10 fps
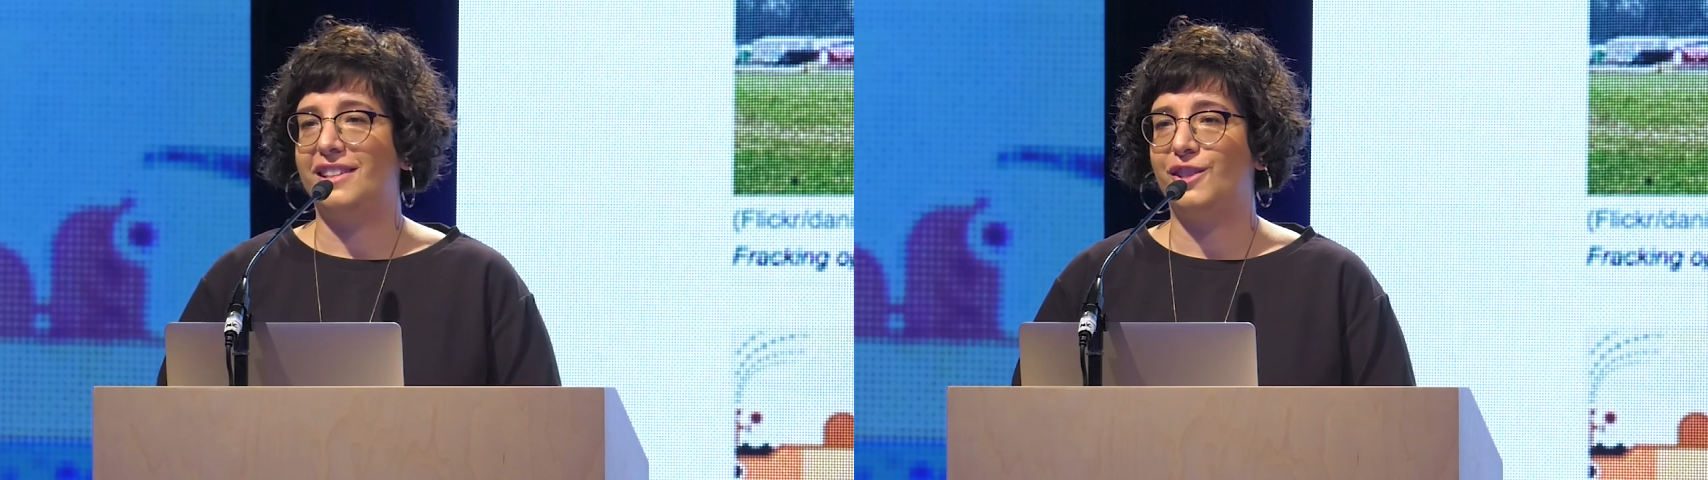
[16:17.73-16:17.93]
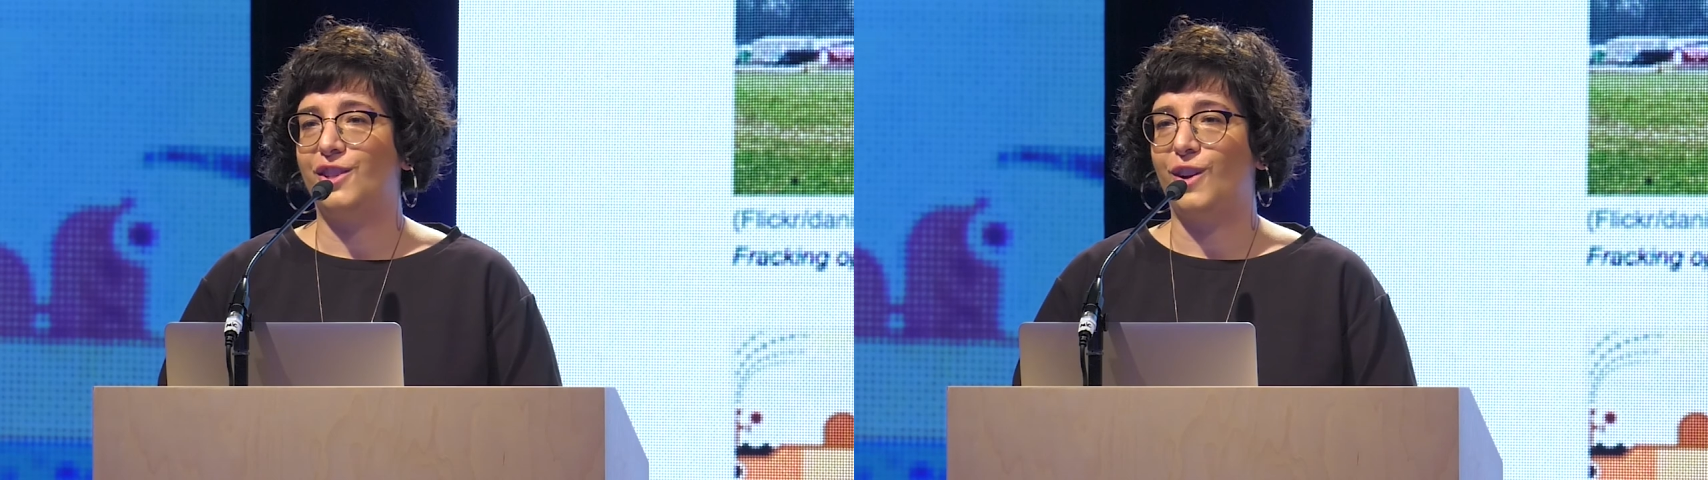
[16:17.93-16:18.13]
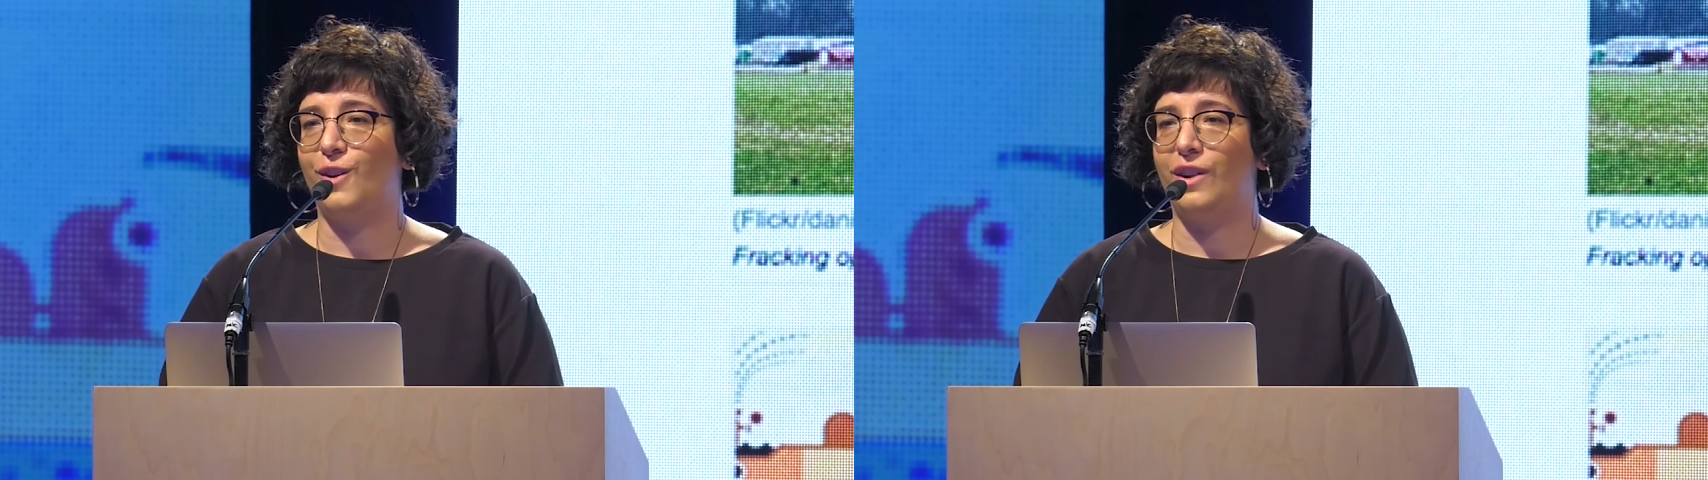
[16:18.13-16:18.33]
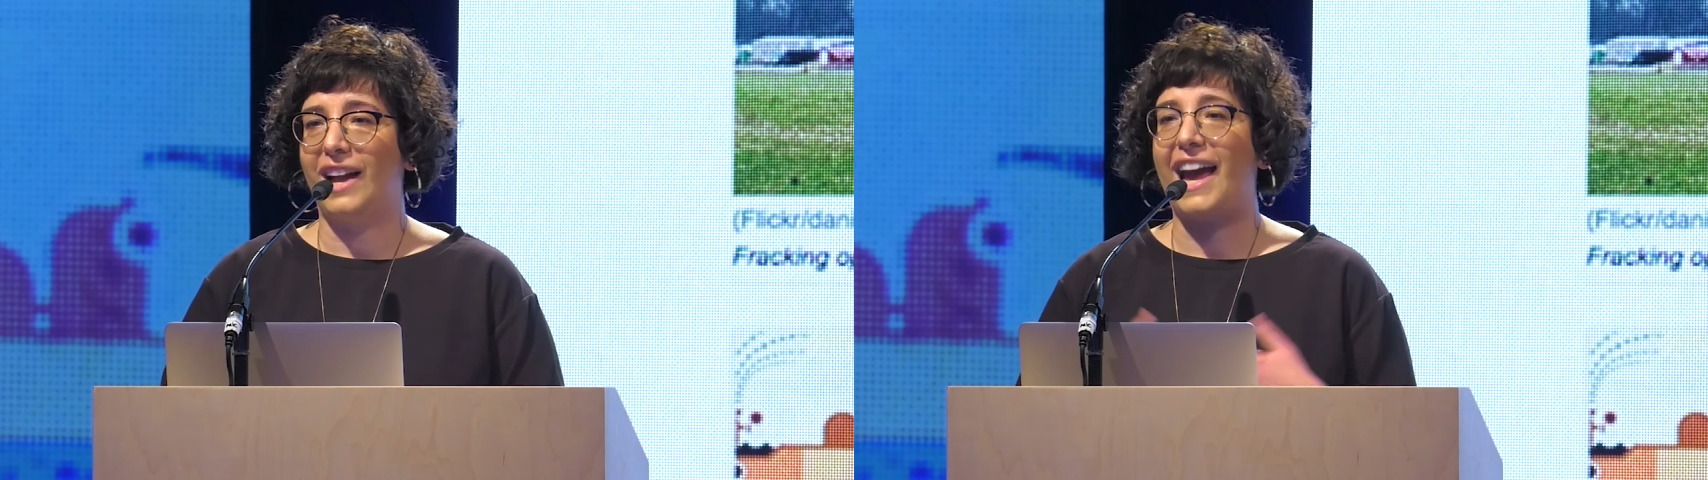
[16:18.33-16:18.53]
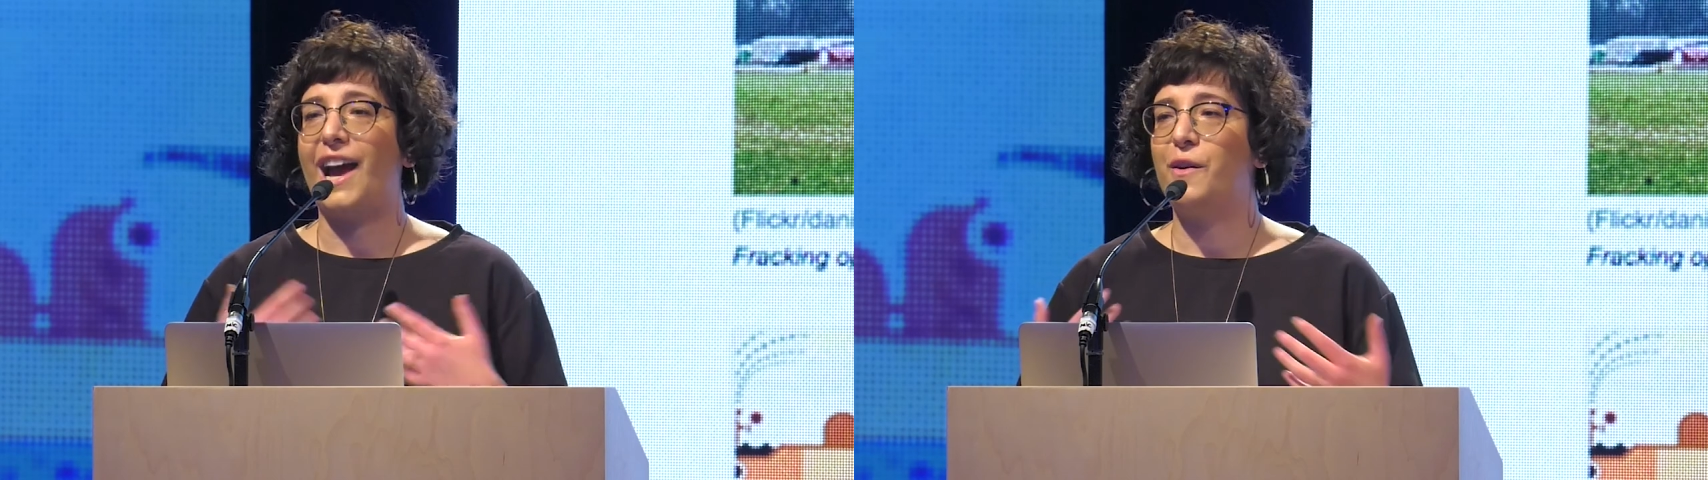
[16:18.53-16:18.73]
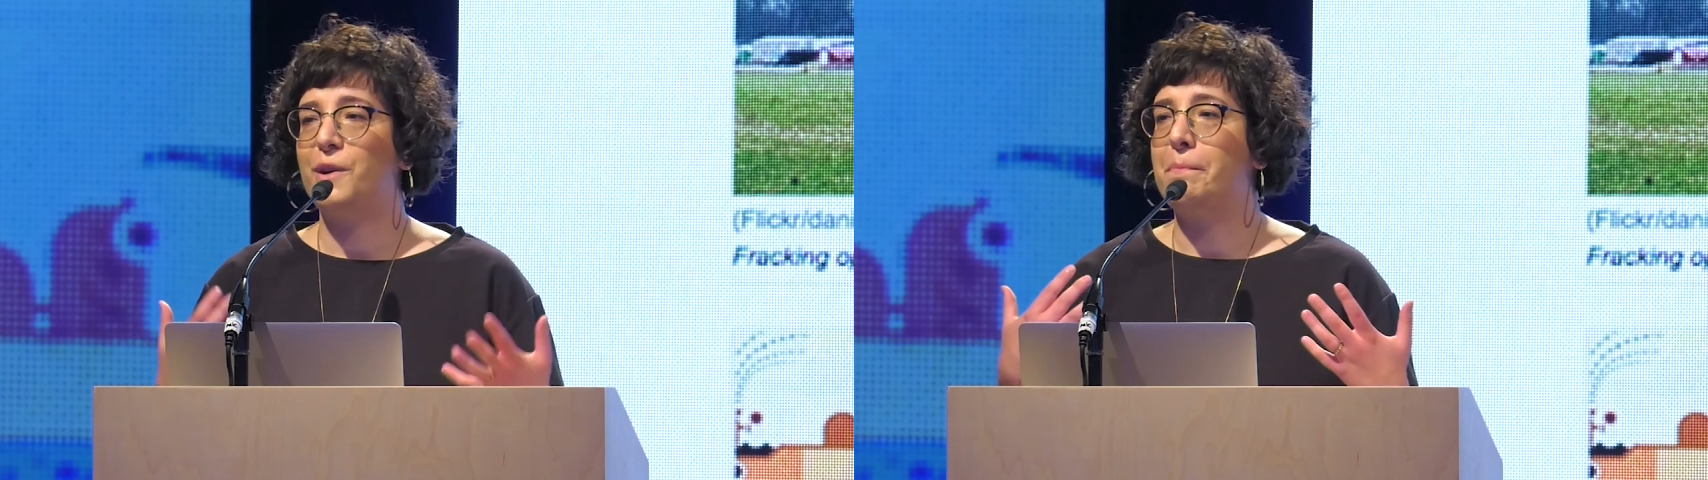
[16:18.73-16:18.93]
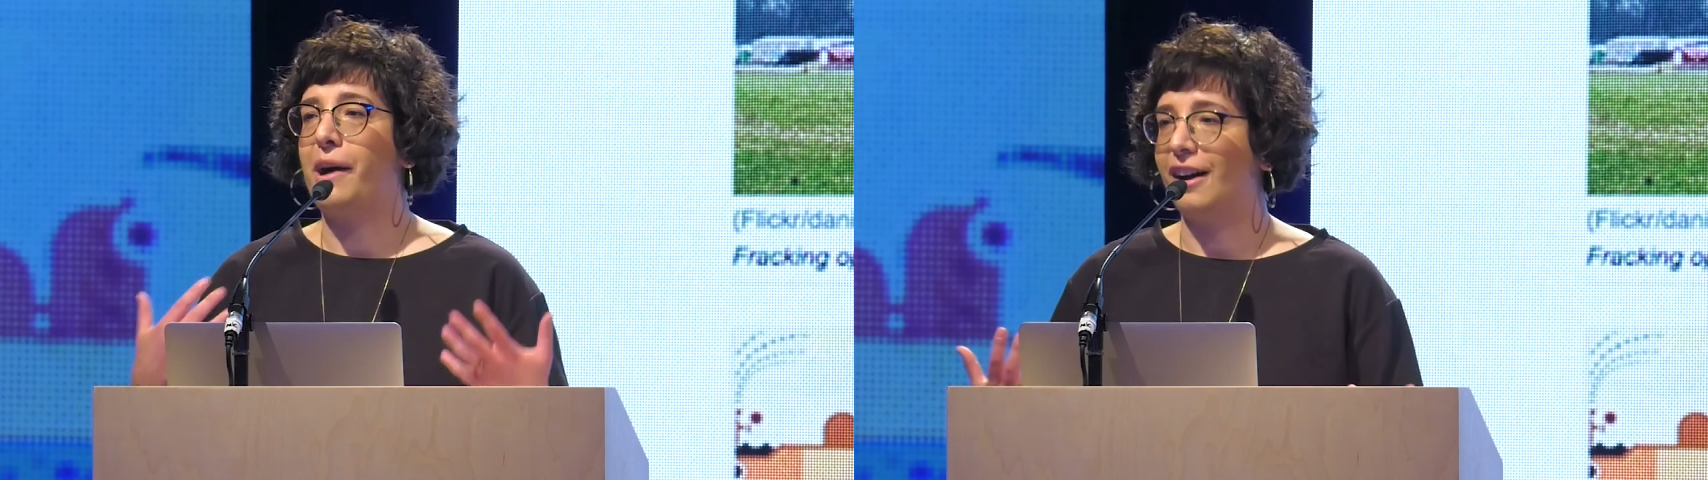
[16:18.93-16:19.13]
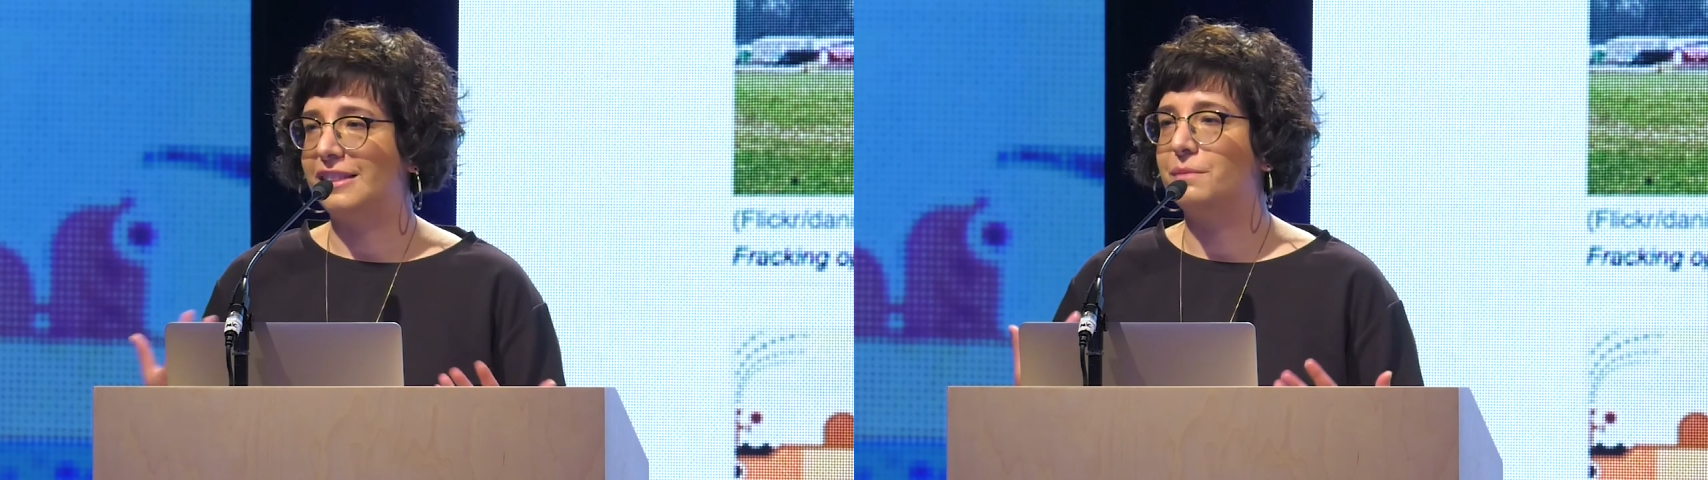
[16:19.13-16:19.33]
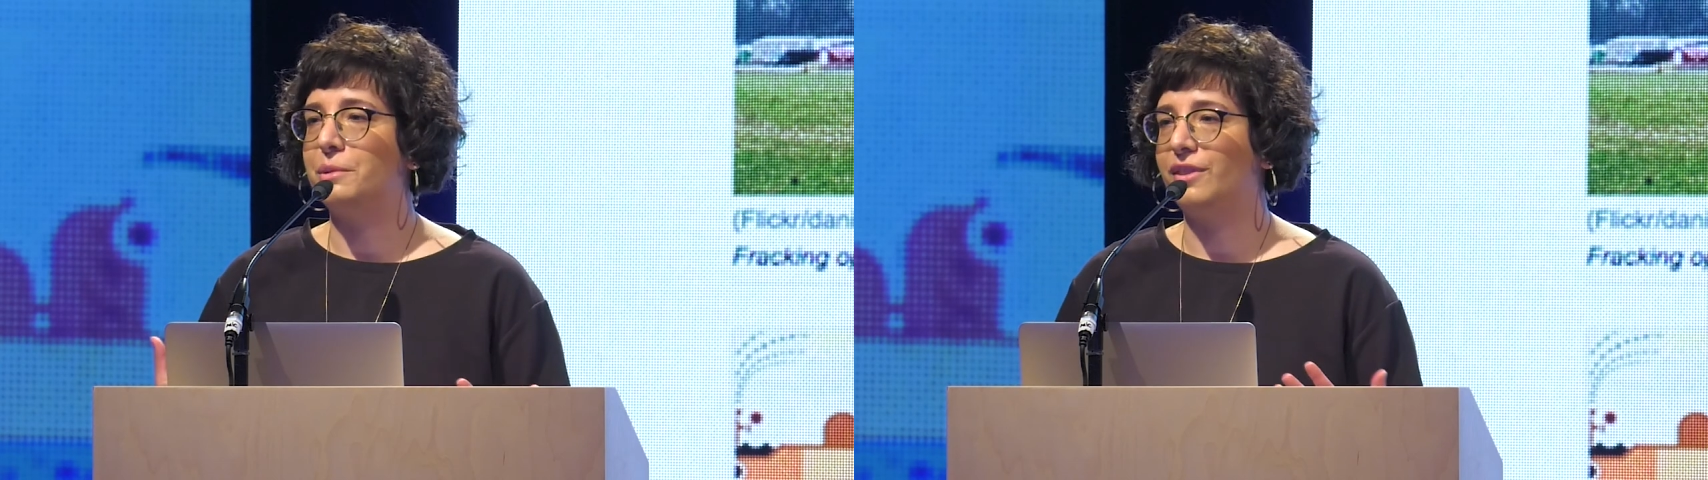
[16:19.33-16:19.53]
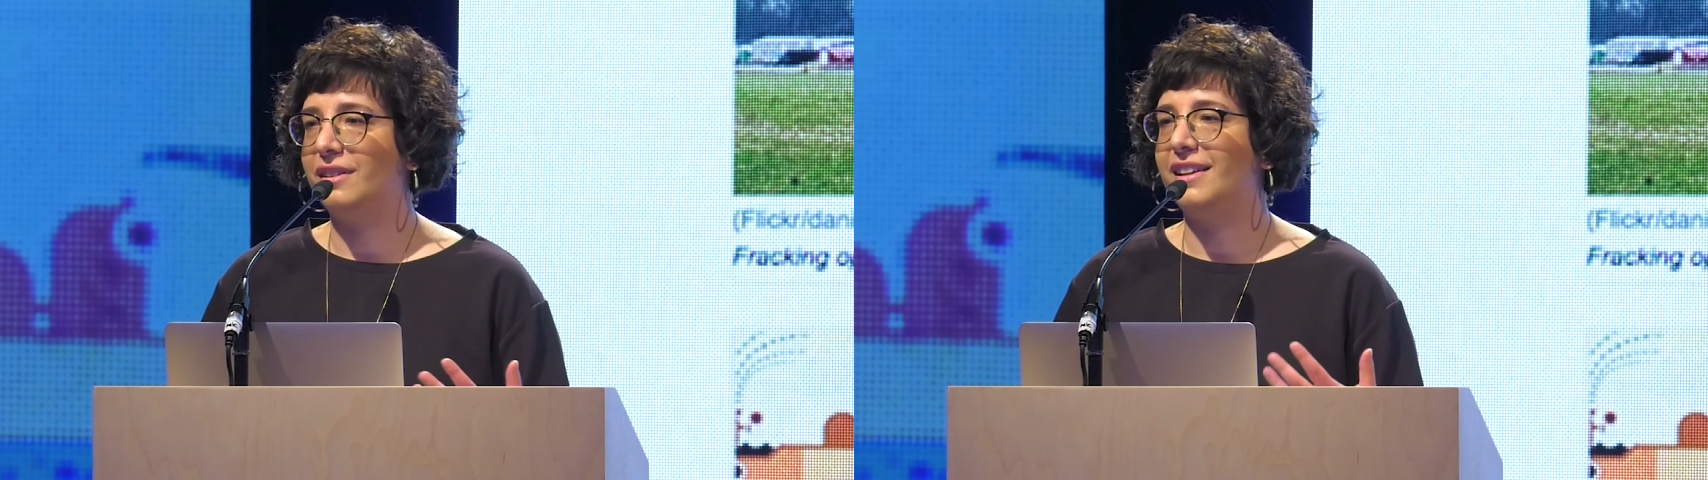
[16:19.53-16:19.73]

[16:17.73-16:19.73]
that showed how impossible